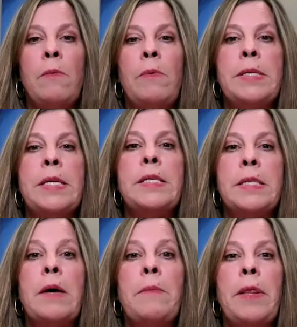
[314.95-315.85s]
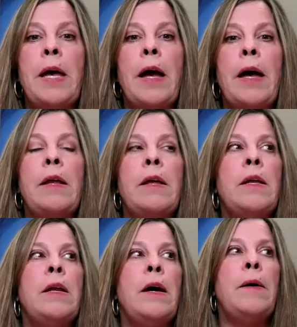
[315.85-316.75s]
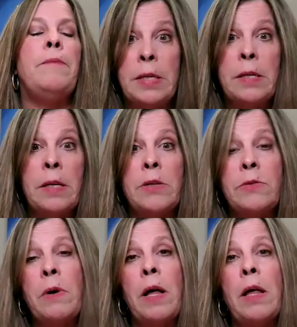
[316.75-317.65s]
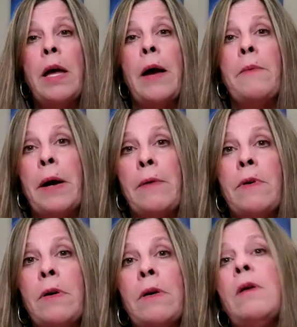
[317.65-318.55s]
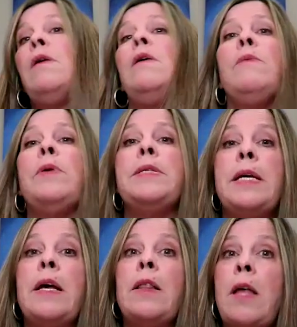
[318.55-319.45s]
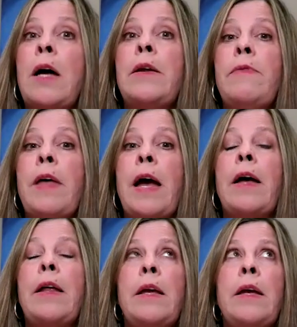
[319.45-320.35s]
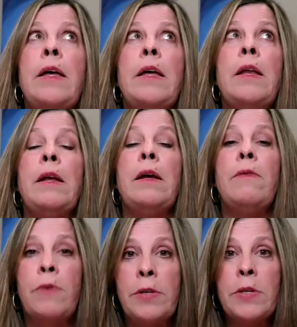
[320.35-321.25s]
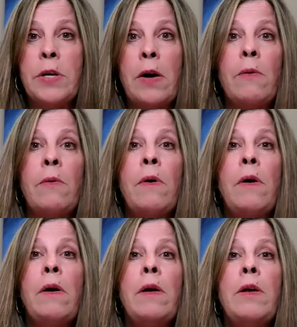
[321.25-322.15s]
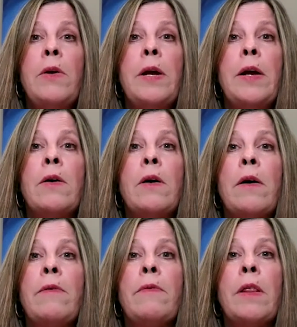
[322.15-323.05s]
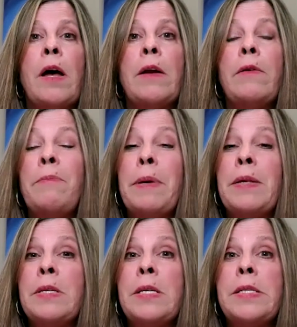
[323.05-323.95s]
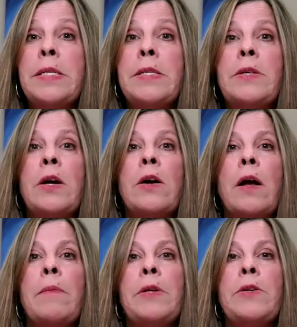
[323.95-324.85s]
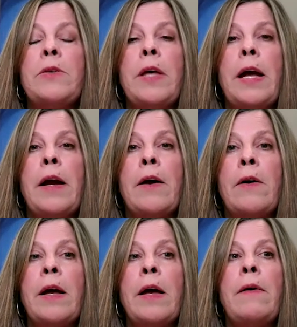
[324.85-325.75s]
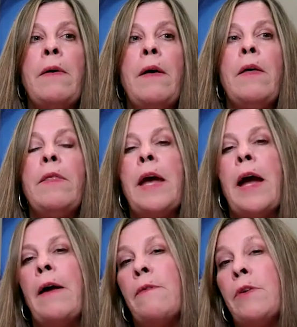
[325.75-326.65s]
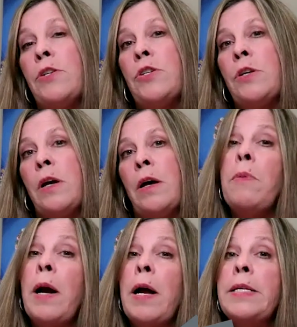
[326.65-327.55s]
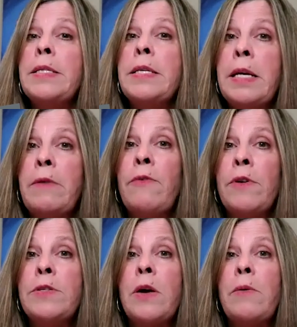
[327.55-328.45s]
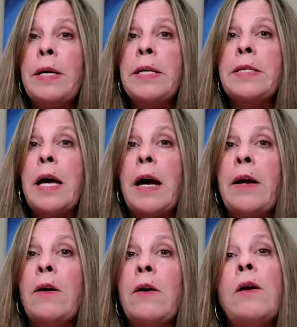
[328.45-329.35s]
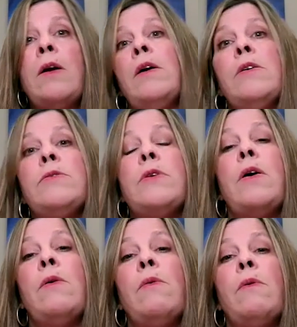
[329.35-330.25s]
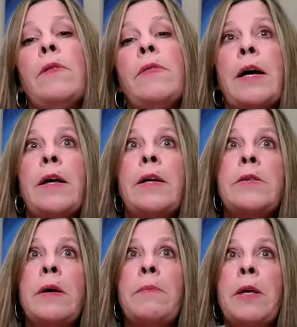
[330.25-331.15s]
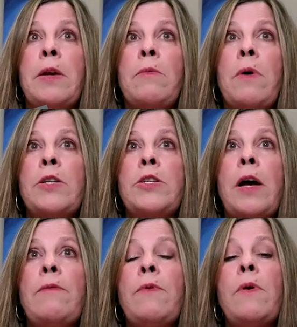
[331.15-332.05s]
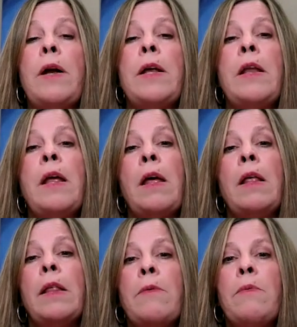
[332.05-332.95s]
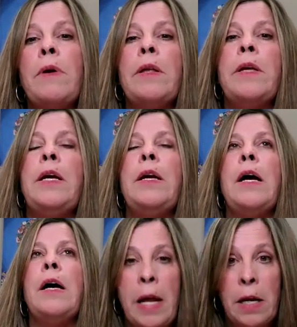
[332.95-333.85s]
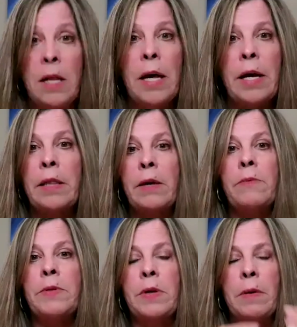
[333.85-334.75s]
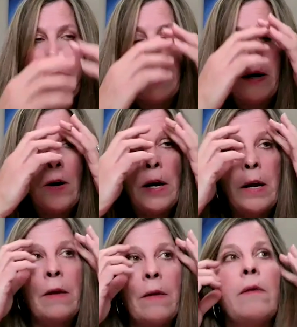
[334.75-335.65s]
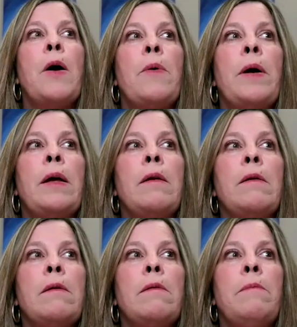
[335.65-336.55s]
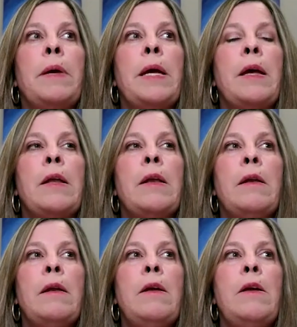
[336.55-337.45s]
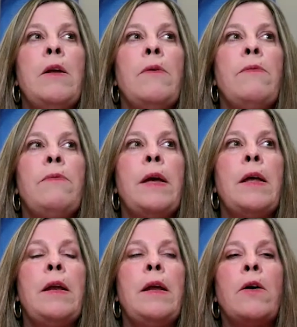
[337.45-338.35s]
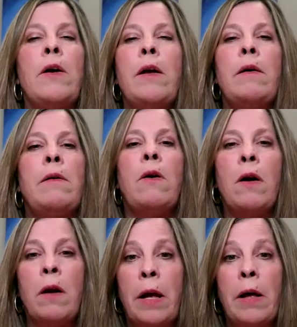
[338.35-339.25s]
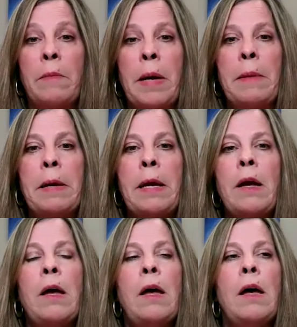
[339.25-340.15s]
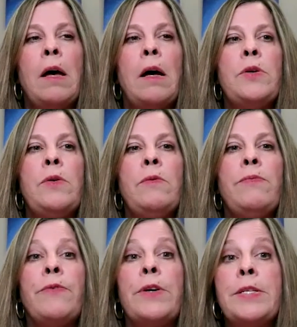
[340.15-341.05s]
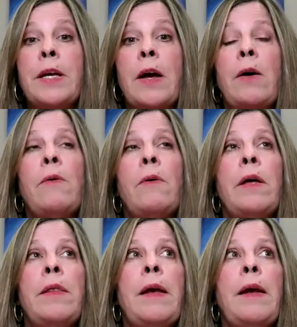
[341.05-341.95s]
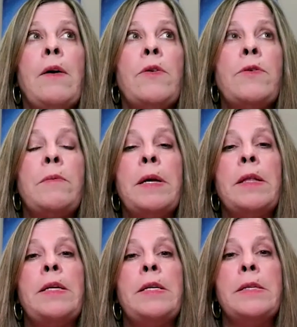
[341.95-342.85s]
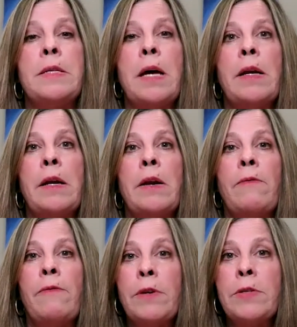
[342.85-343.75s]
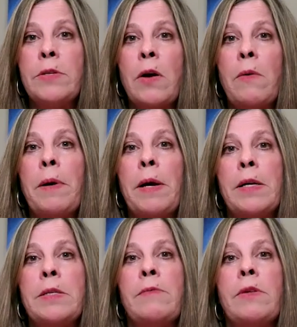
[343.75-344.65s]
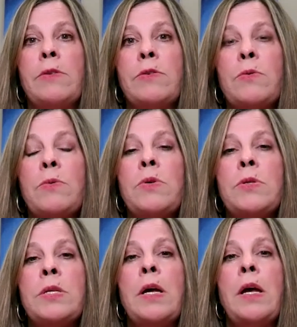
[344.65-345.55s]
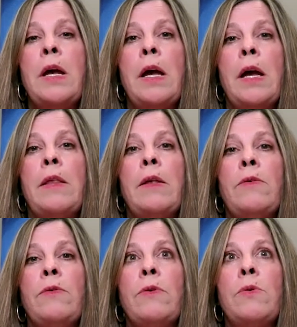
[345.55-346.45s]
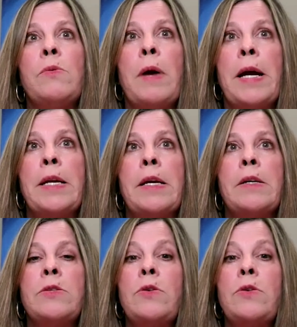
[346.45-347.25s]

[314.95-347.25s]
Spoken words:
We see some of that in Denton as well. However, we see a lot of that in Frisco. You hear of a lot of businesses that are coming to the area. The average home price in Frisco is higher. So that is something to watch out for. And like really, I had a client that was comparing being in, Denton area, Argyle maybe, to Frisco, and they ultimately decided on Frisco because of the schools and those school ratings.